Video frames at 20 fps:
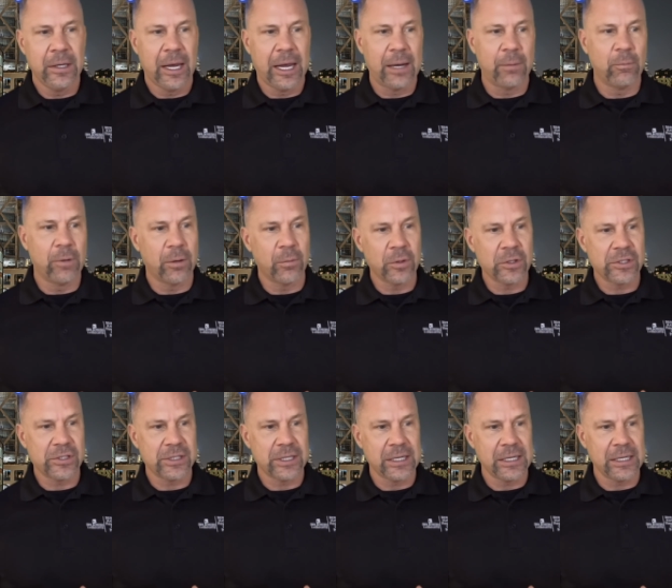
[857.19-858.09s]
And what we're
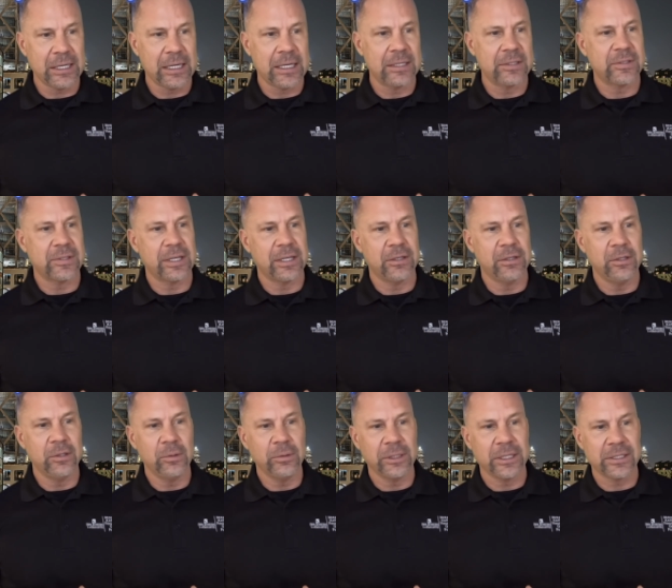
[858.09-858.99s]
seeing is that
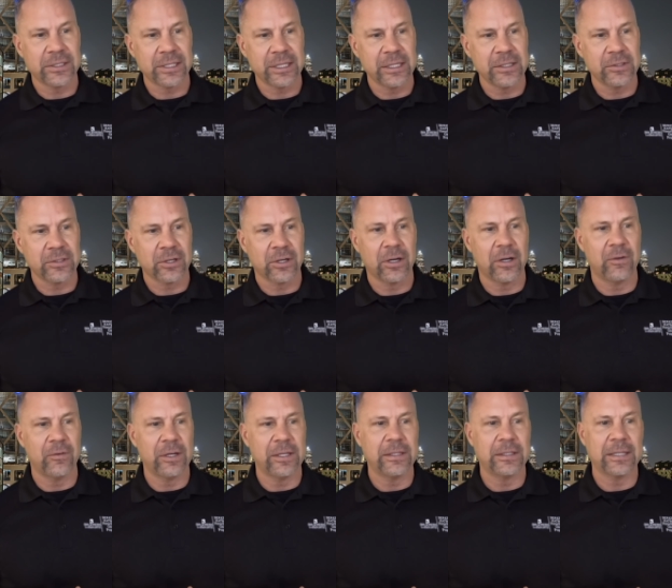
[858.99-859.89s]
new listings
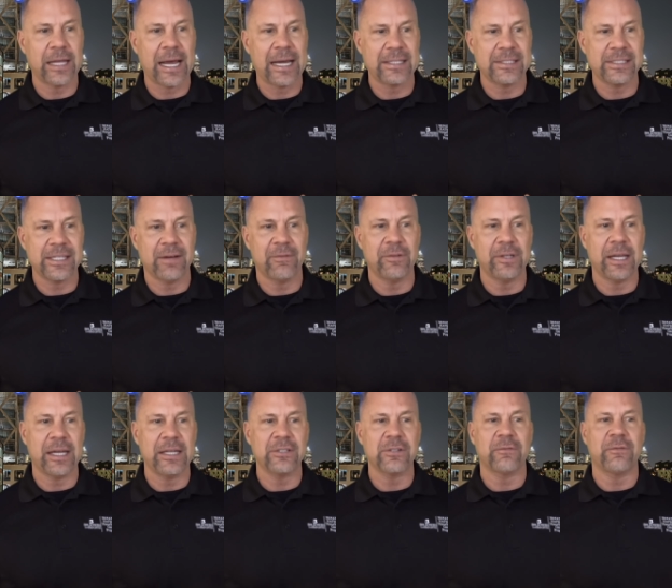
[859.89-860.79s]
in the last seven
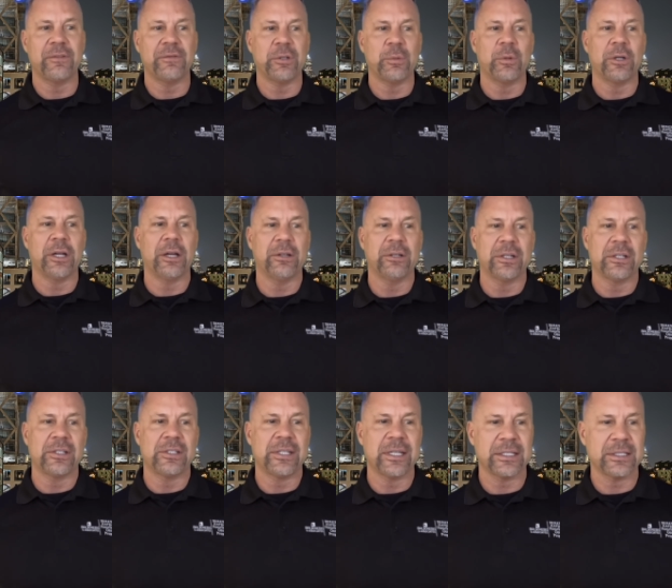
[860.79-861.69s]
days are
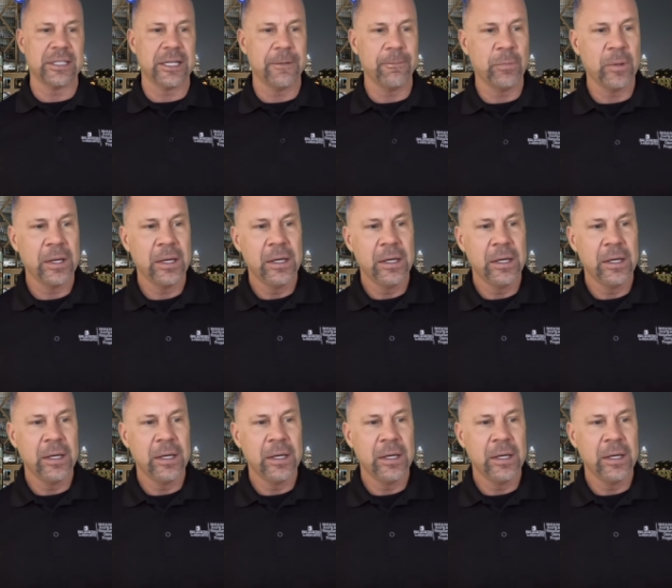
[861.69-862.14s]
5,160.